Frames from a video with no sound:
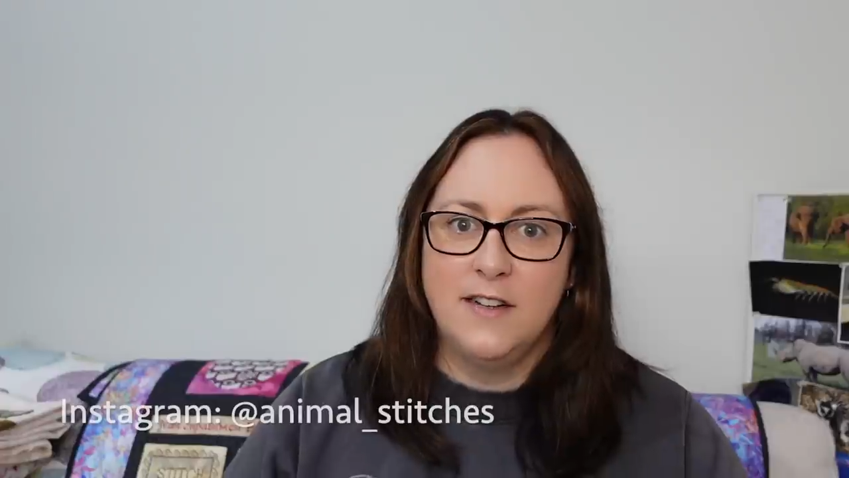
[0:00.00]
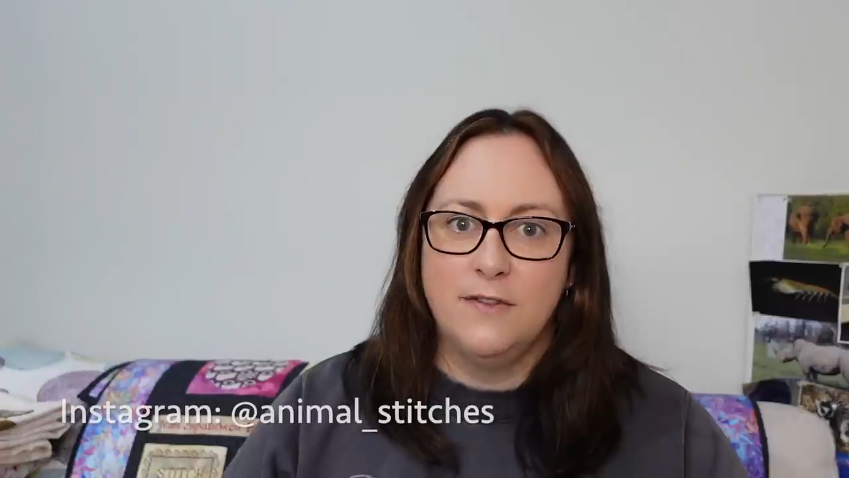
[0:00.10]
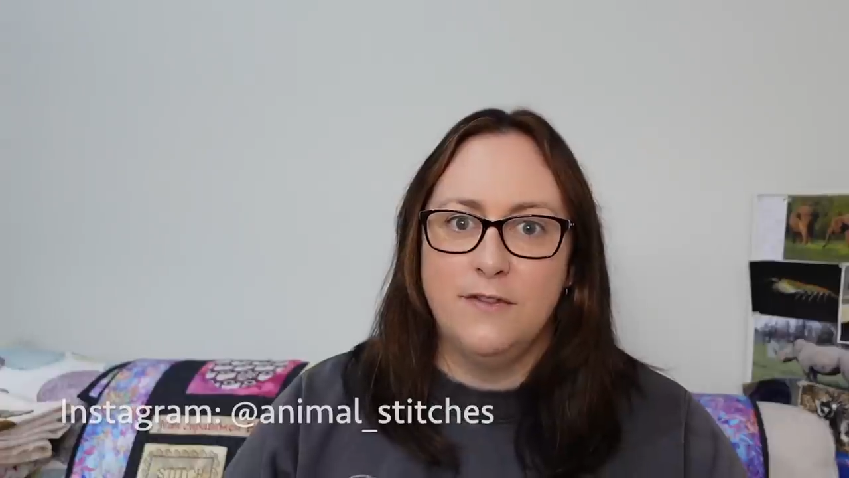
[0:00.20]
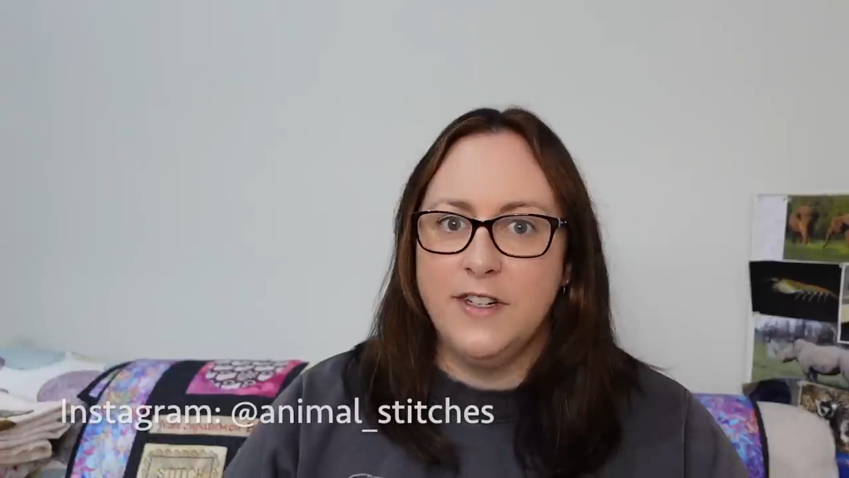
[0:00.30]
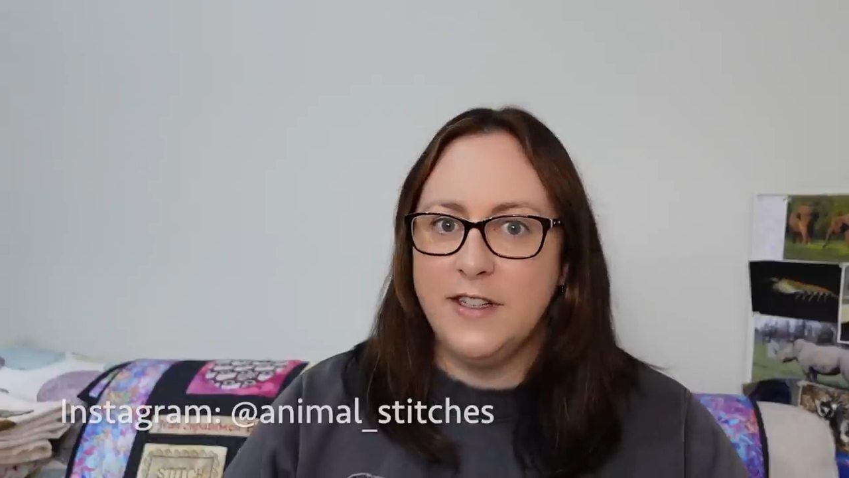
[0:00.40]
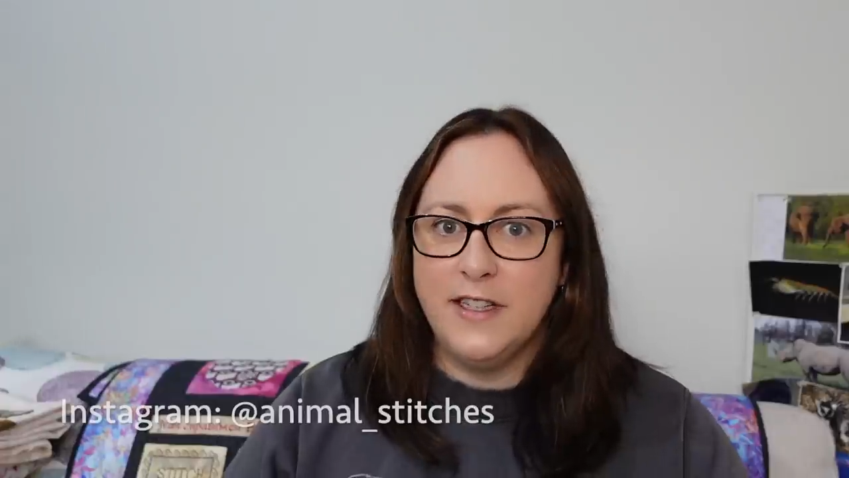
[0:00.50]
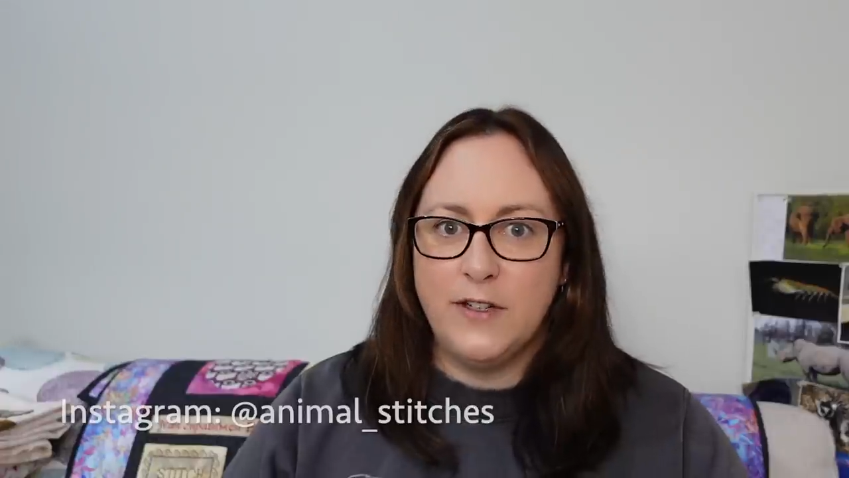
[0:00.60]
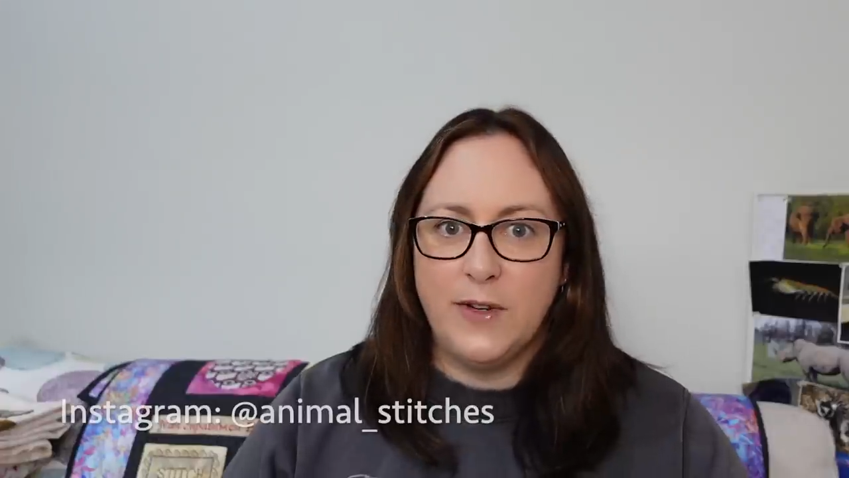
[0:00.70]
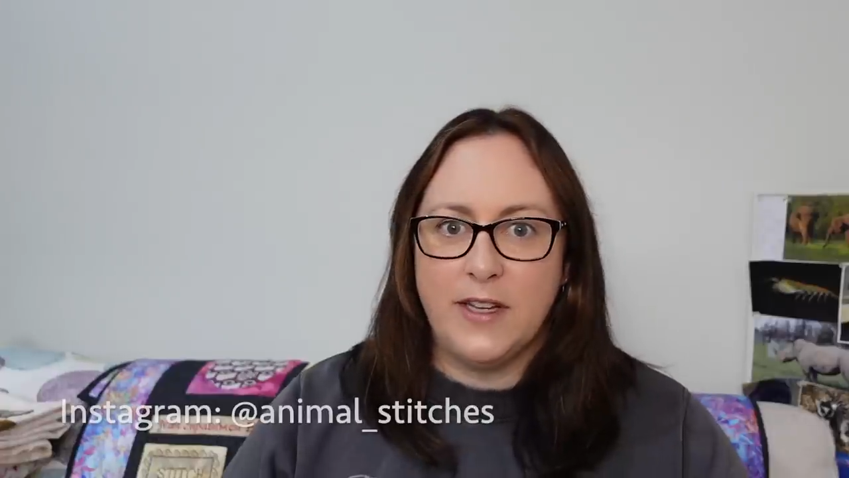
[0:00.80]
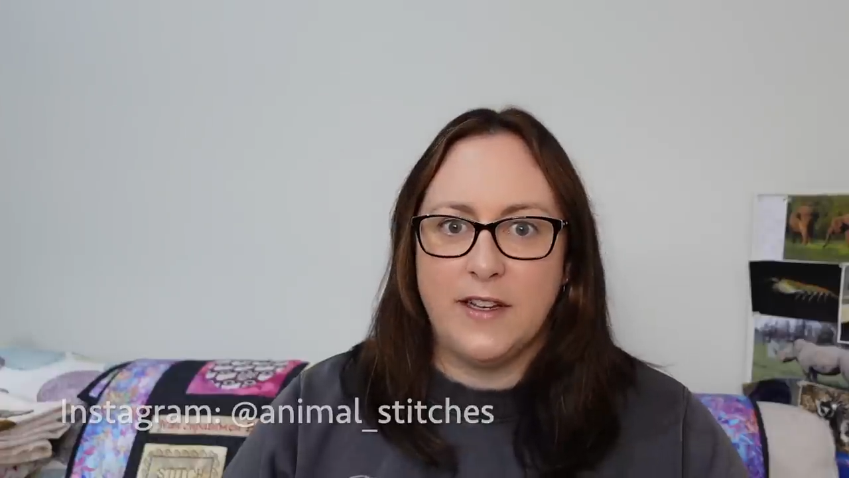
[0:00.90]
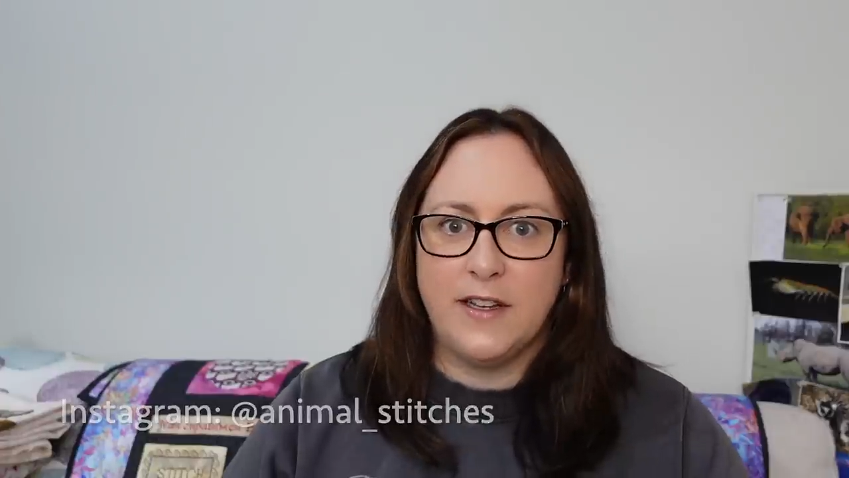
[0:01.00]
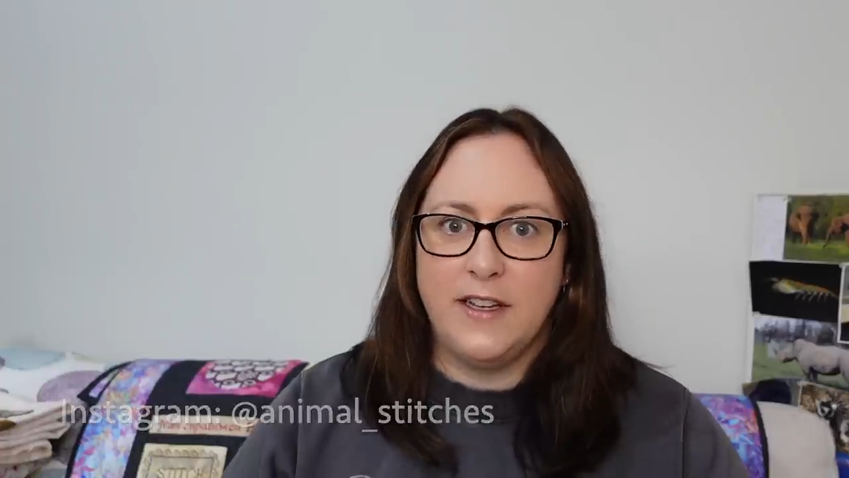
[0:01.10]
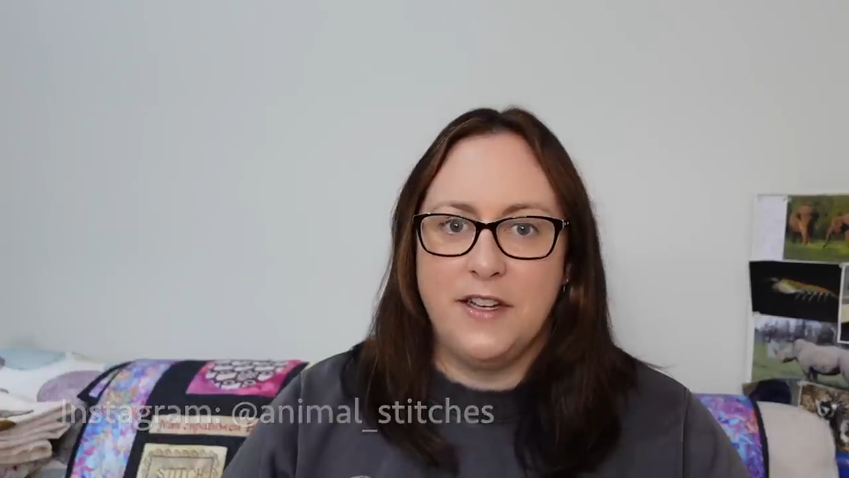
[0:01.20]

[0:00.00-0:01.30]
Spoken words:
Really quick